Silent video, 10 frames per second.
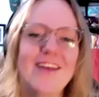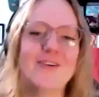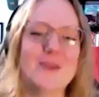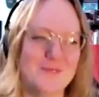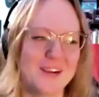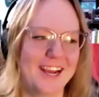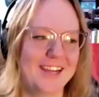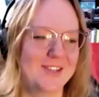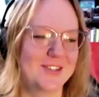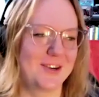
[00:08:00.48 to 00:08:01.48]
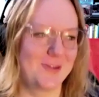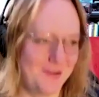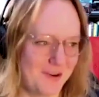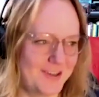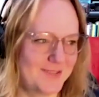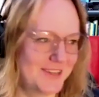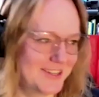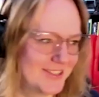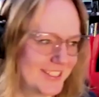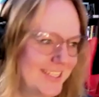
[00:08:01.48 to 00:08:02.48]
weeping angels are reverse
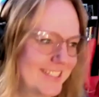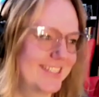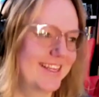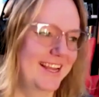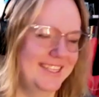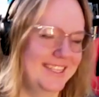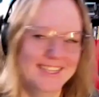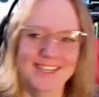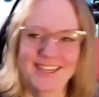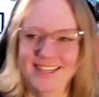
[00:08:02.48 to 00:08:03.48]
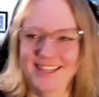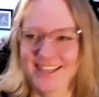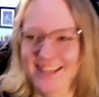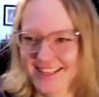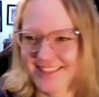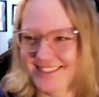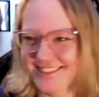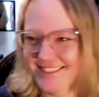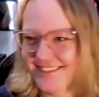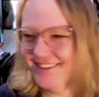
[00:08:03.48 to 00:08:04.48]
Medusas. That's.
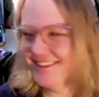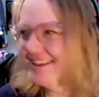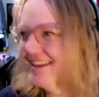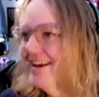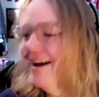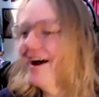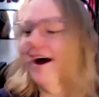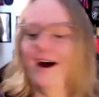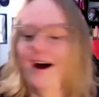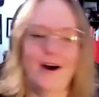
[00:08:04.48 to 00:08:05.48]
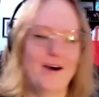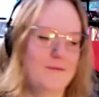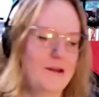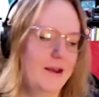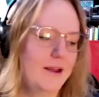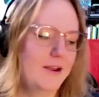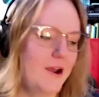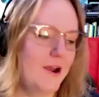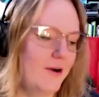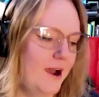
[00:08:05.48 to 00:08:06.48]
Um.
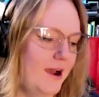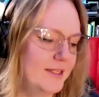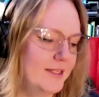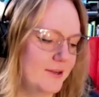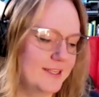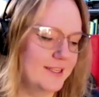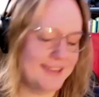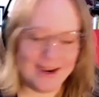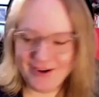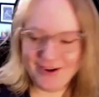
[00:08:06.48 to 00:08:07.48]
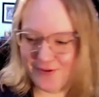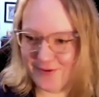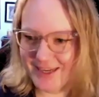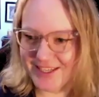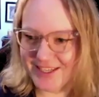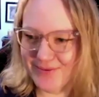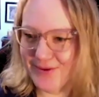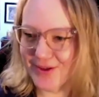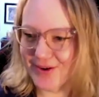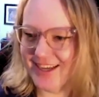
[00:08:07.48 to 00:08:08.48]
No. So it is not a euphemism.
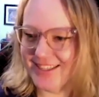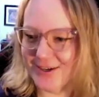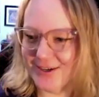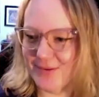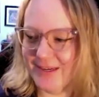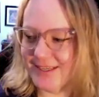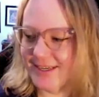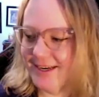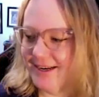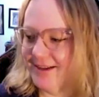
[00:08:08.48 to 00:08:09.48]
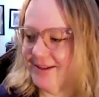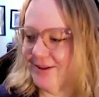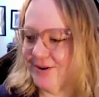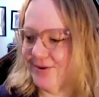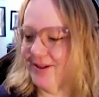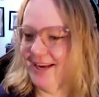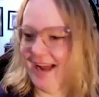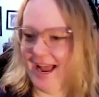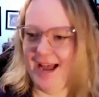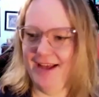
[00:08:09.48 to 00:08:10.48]
The Grand Serpent literally
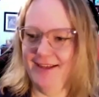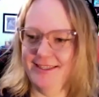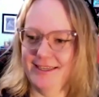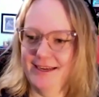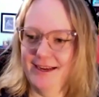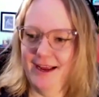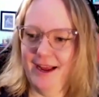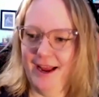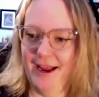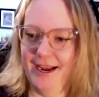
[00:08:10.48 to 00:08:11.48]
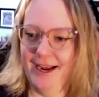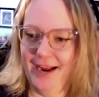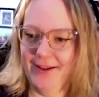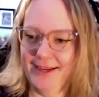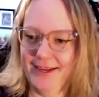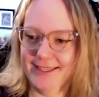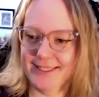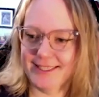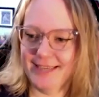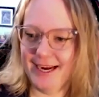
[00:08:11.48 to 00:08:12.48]
has an alien
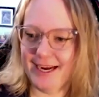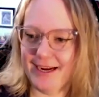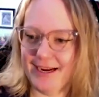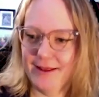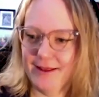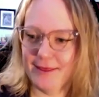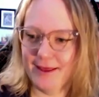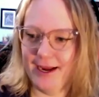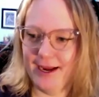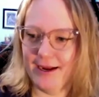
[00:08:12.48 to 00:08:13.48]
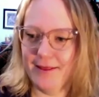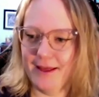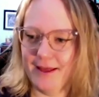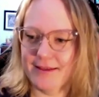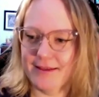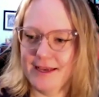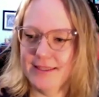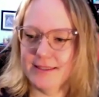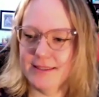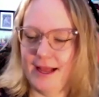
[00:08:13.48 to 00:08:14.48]
snake thing that's his
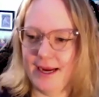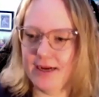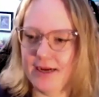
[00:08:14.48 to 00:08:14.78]
like